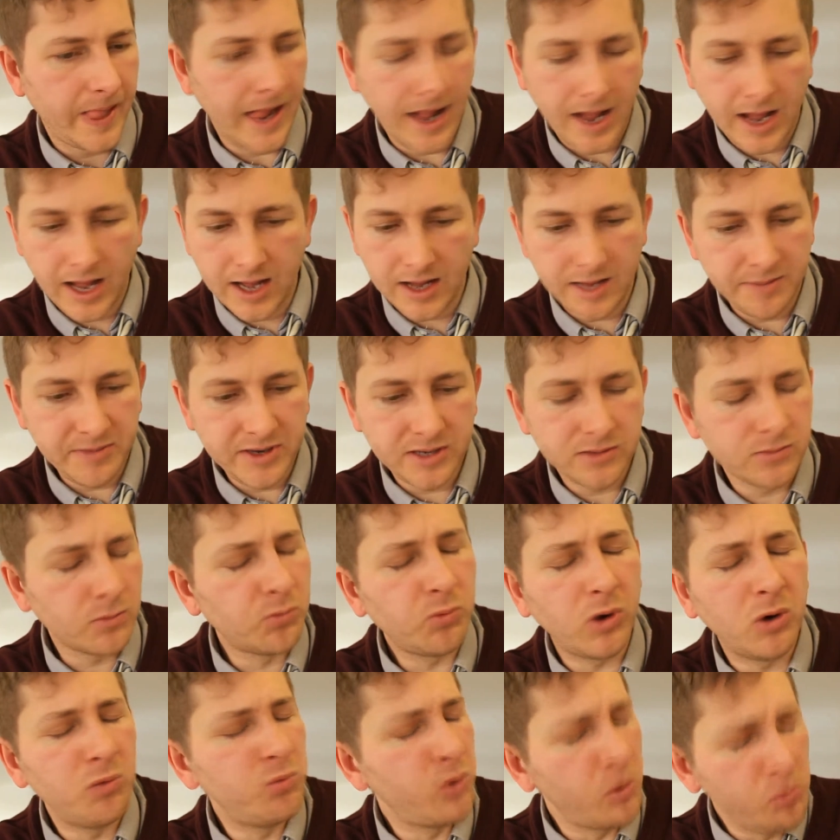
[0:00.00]
I
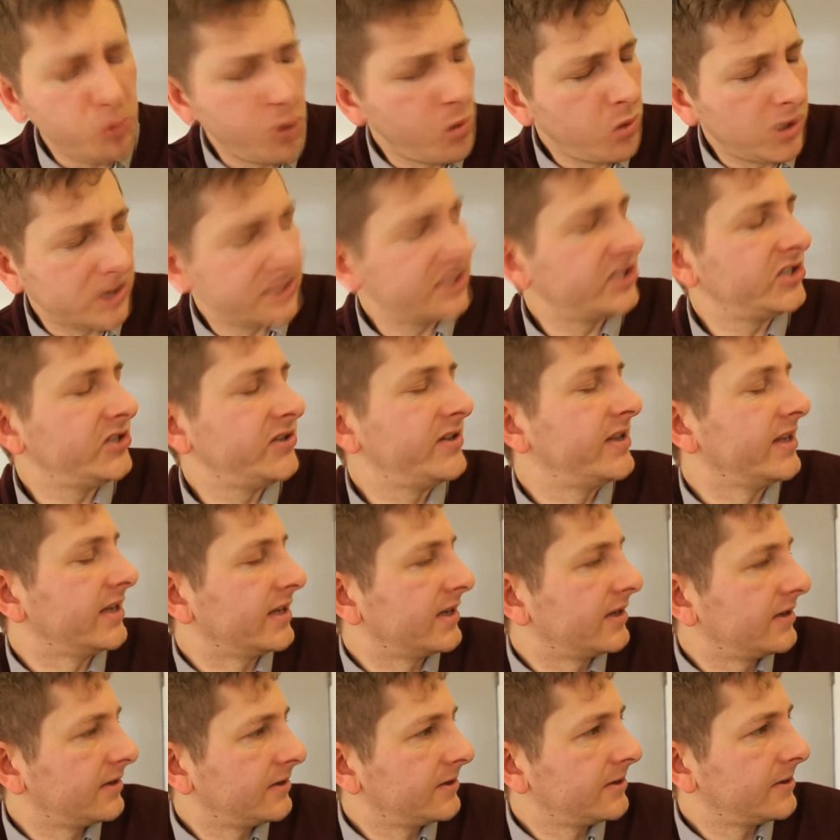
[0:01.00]
mean, what did you
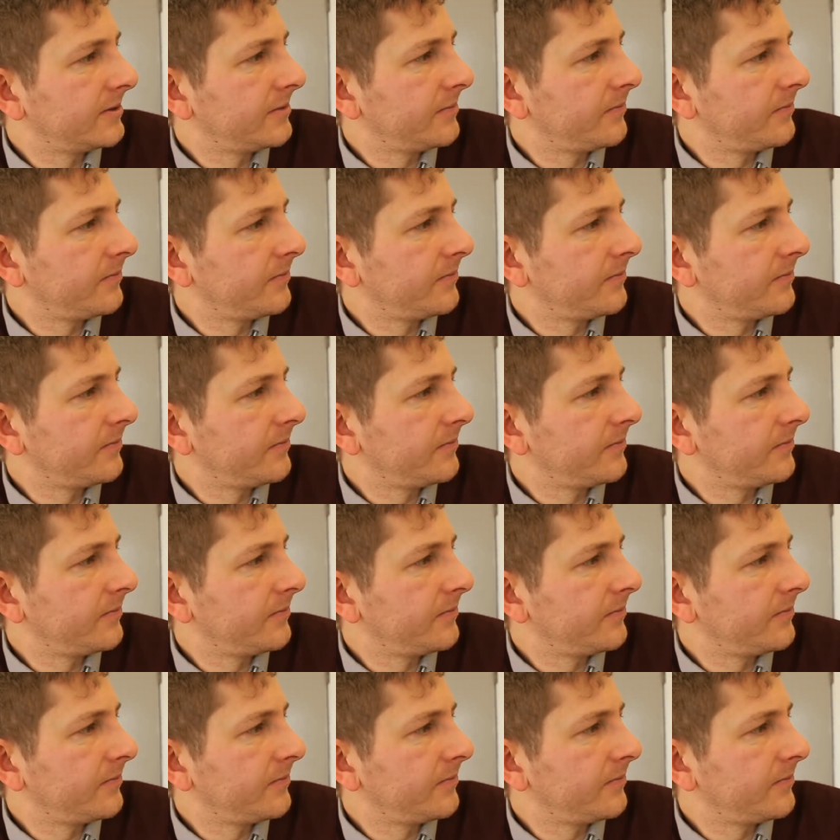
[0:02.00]
think?